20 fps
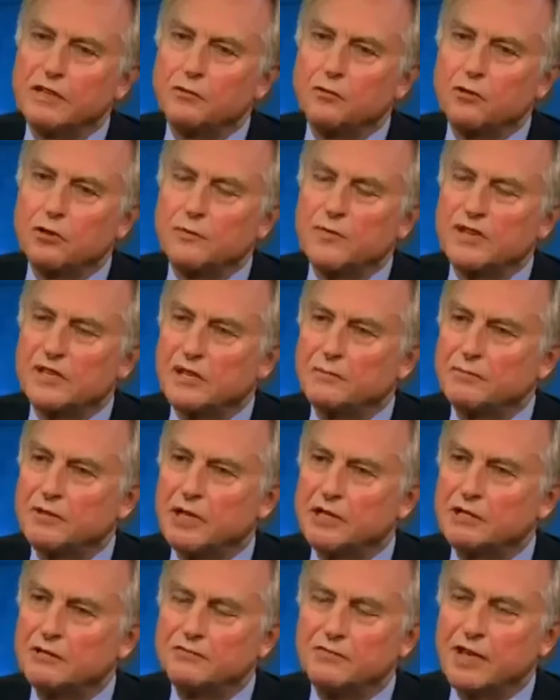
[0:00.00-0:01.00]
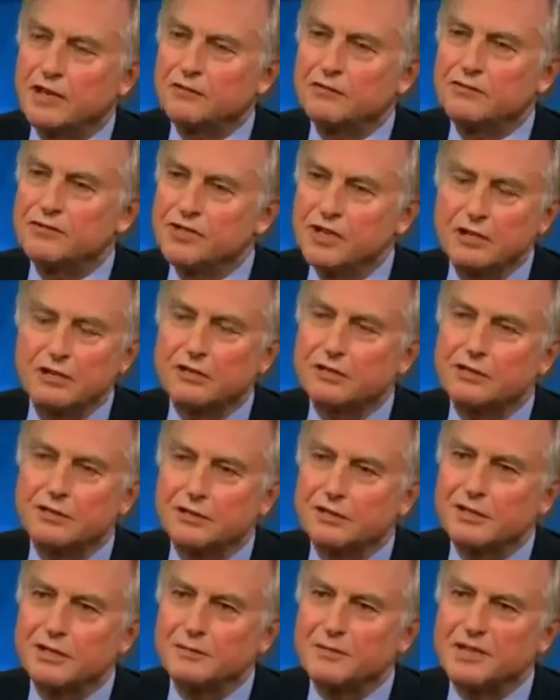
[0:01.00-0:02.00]
there ought to be some kind of natural
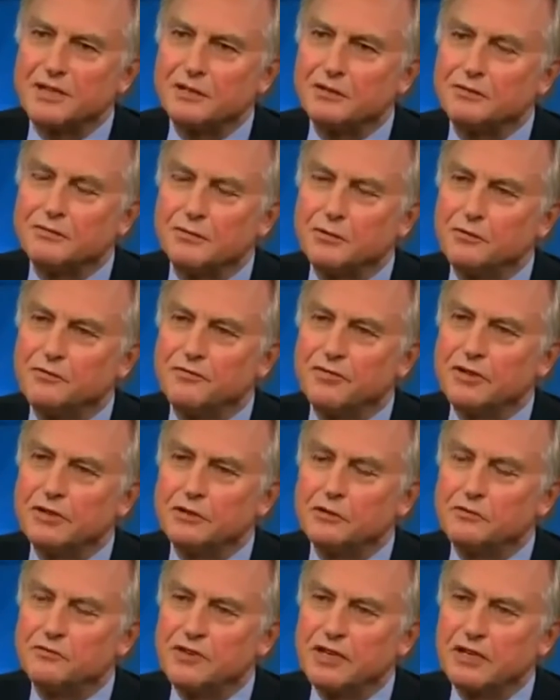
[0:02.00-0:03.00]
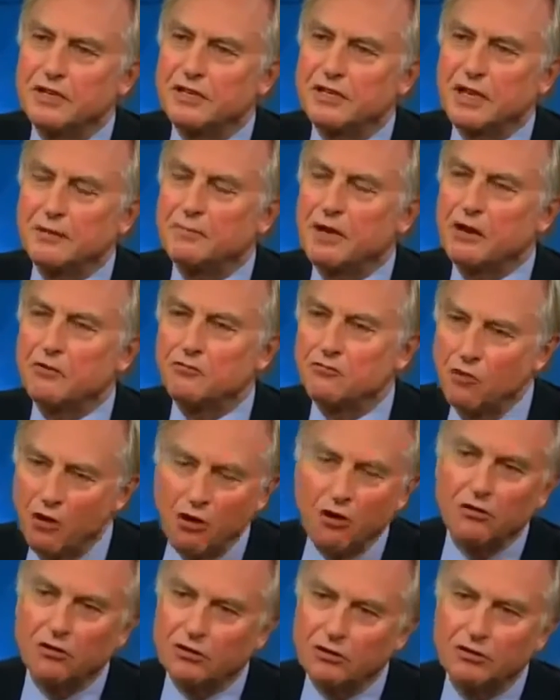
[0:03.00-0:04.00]
justice. Mm -hmm. I mean, you, mm-hmm. you feel you feel it's somehow
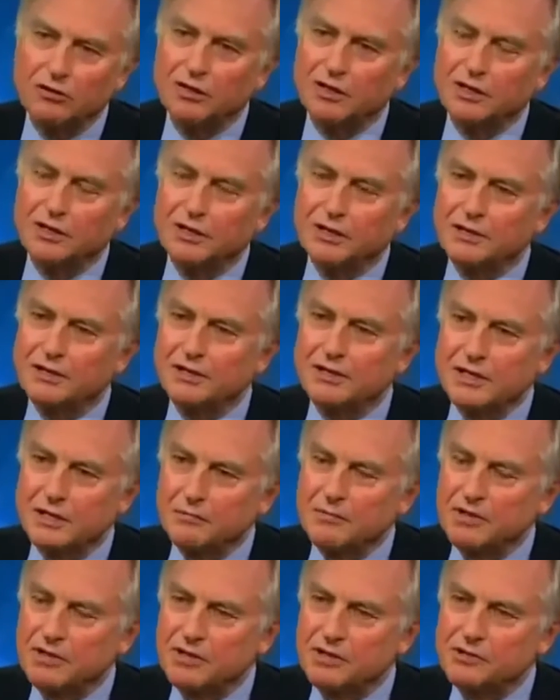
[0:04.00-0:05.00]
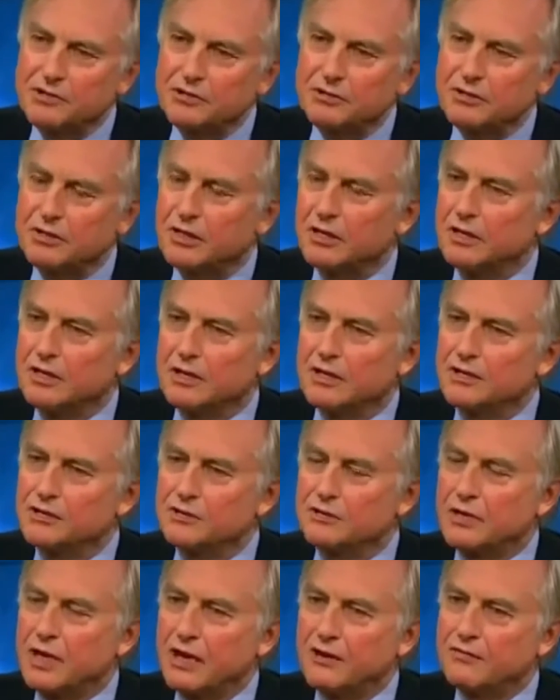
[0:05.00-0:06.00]
wrong that somebody should
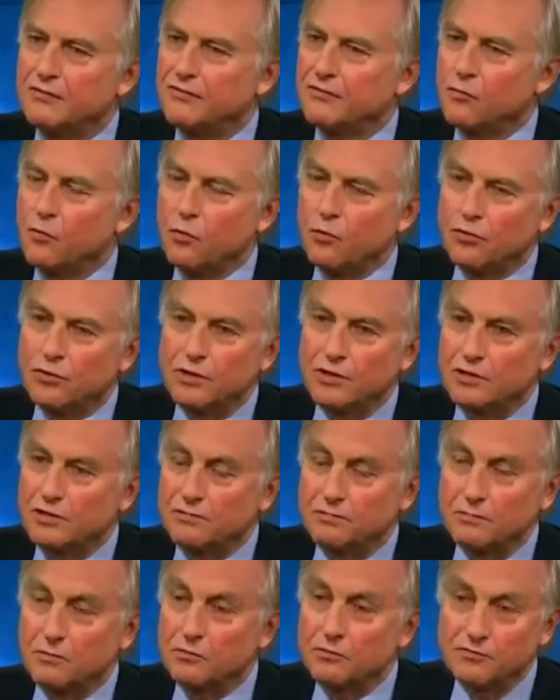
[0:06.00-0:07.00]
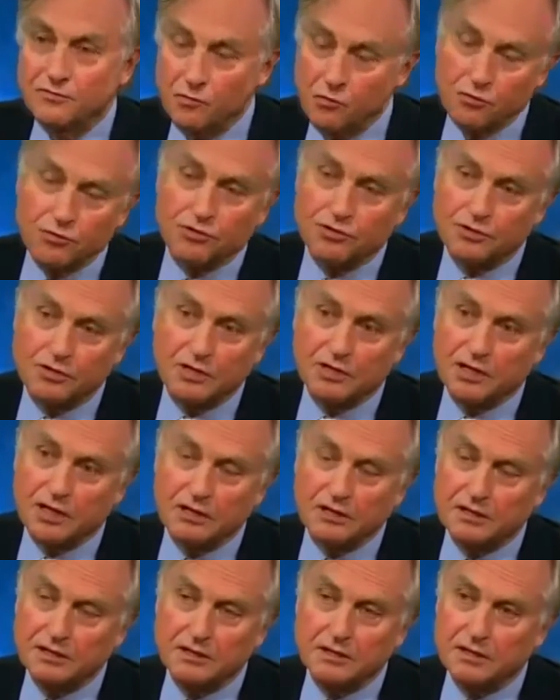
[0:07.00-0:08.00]
should have all this good fortune and
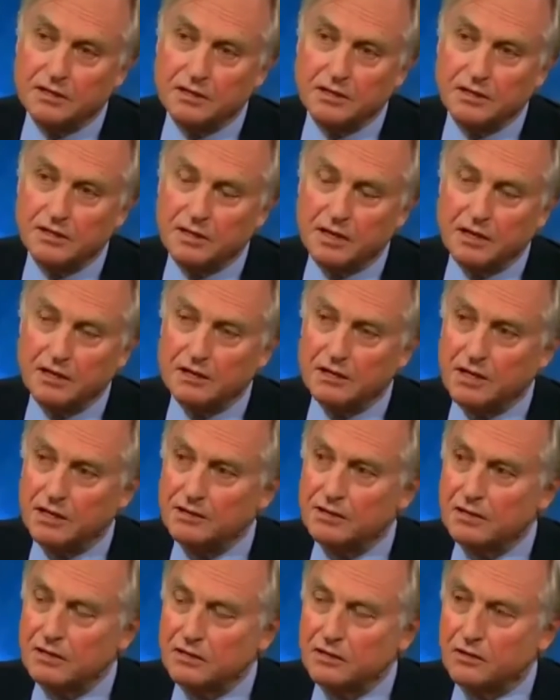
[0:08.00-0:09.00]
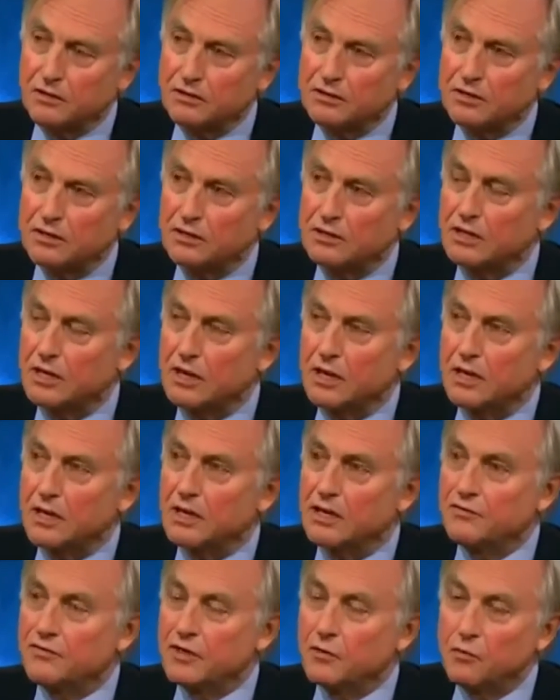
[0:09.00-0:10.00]
and and, and others not. And
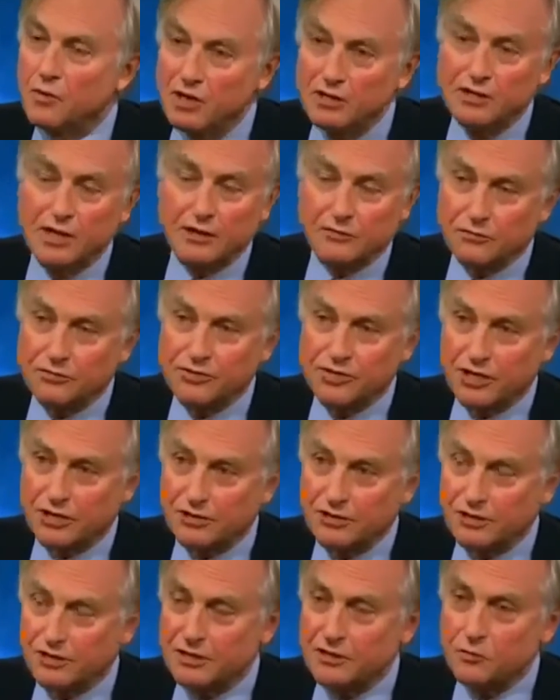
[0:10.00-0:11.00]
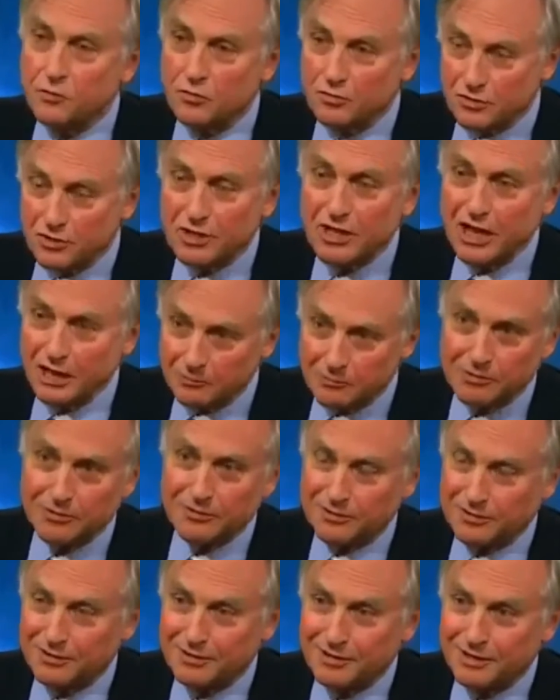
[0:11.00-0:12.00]
if there were natural justice, it wouldn't happen.
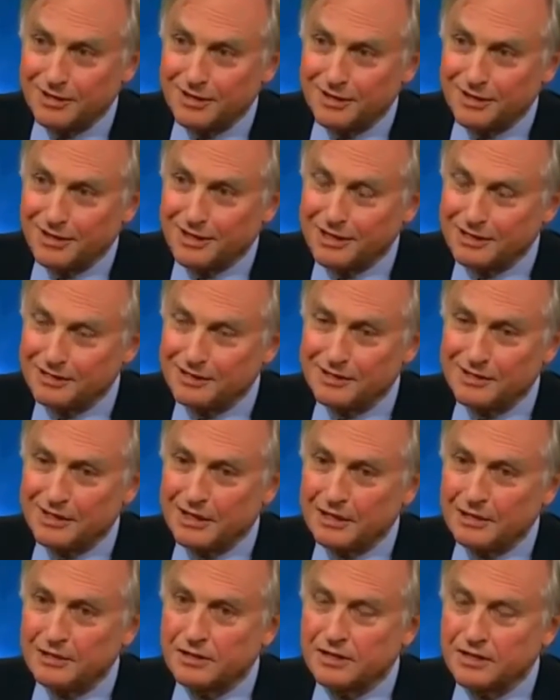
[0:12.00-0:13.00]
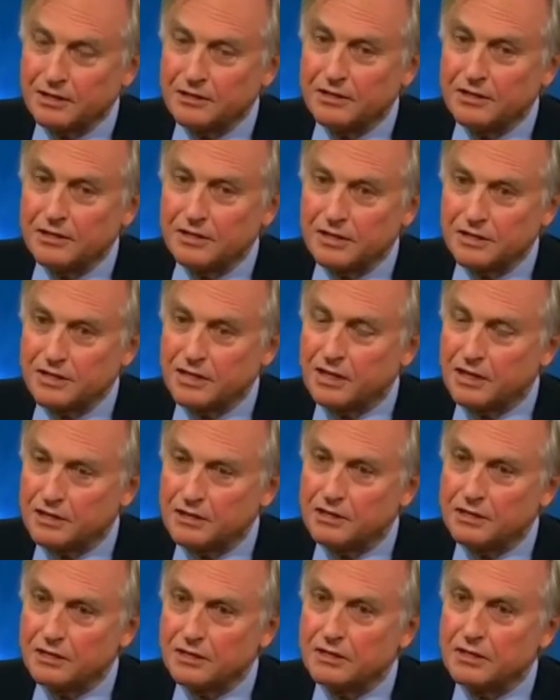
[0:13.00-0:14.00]
And and certain
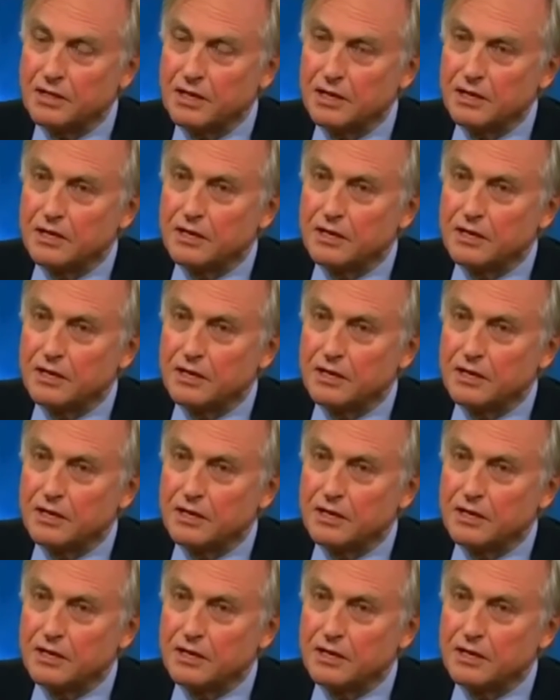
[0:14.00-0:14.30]
societies